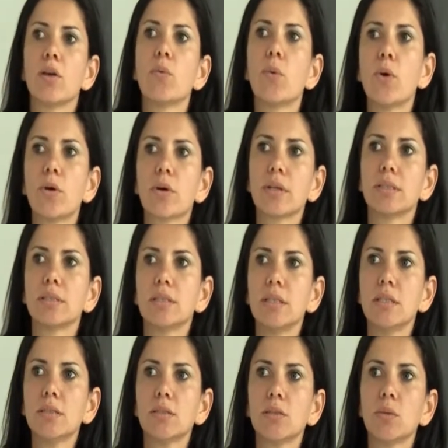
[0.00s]
work
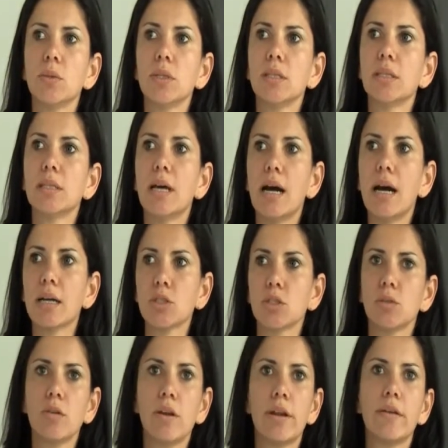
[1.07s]
deals with
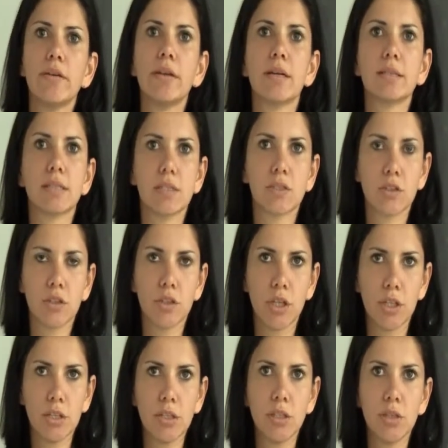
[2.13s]
action learning as a
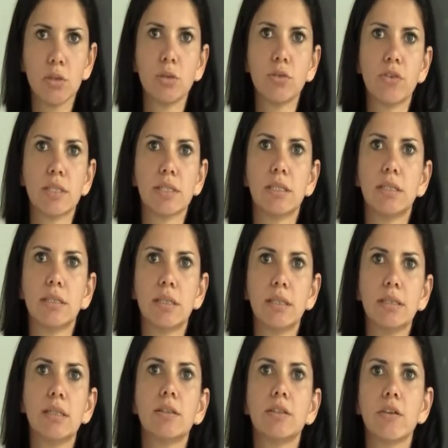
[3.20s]
strategy to
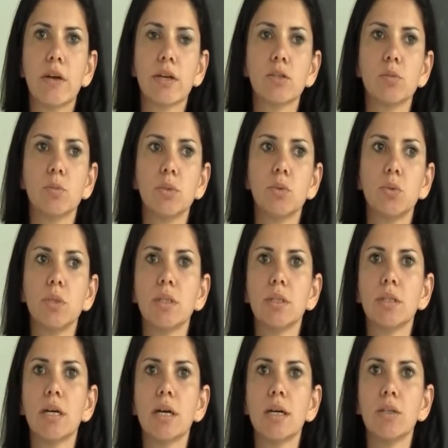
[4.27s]
facilitate the interaction
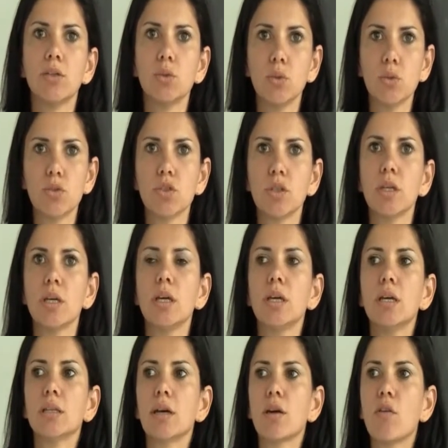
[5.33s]
between the industry,
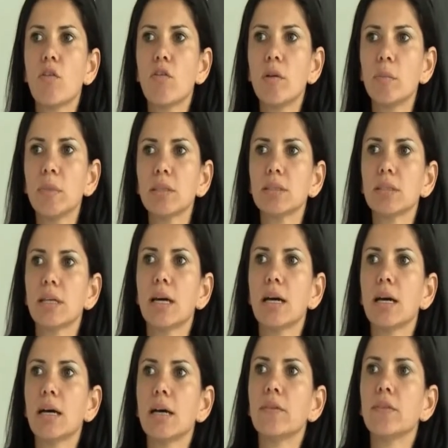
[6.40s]
the government,
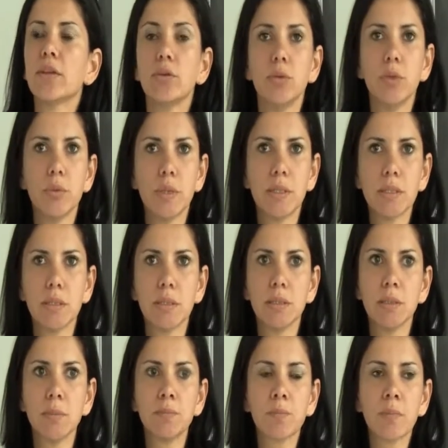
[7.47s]
and the
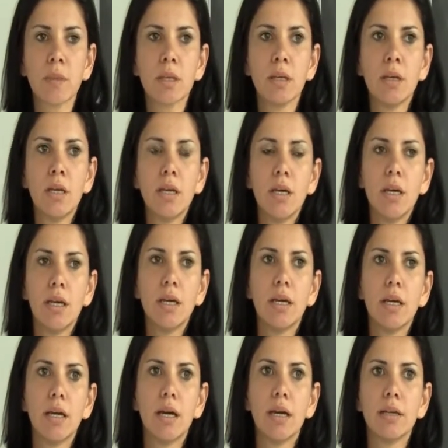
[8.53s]
university.
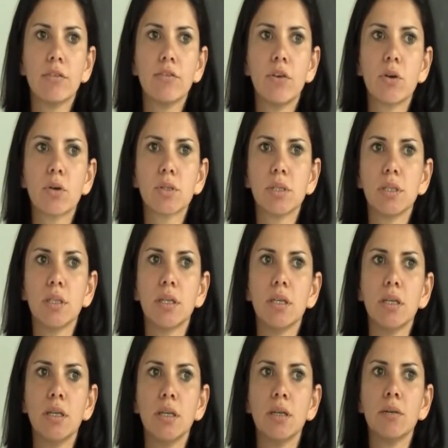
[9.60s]
I am focusing
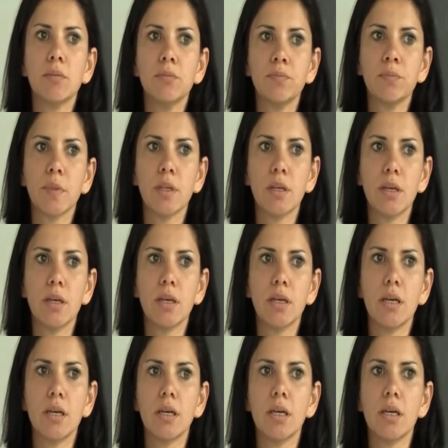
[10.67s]
in
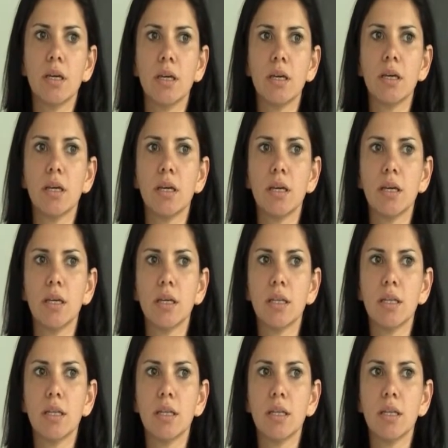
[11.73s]
the